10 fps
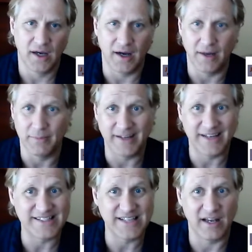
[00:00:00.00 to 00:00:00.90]
Like I
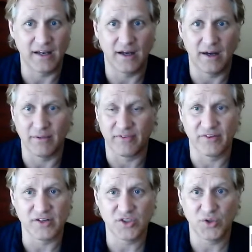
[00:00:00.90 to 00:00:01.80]
said, the
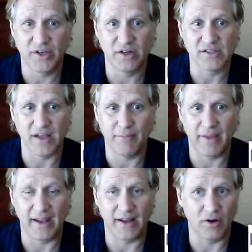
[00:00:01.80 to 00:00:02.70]
first 2 years I
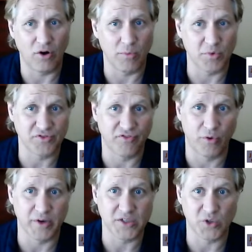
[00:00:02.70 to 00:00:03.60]
made almost
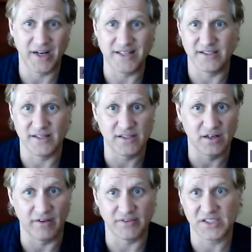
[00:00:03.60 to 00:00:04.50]
40 trades. This
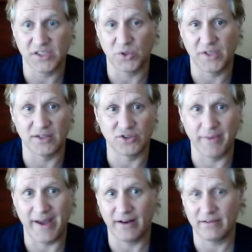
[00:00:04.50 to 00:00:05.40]
year I've slowed down
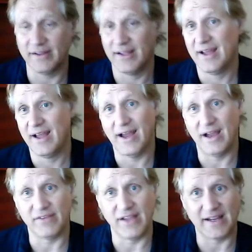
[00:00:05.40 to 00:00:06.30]
dramatically.
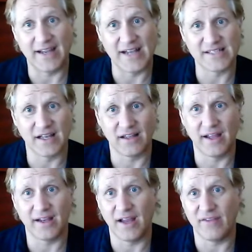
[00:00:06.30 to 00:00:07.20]
I've got guys I
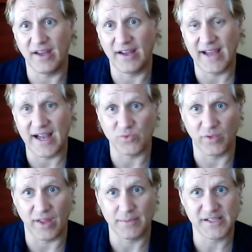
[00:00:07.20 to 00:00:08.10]
like. I've got guys
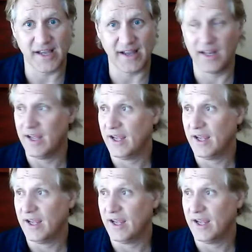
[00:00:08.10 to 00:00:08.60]
with upside.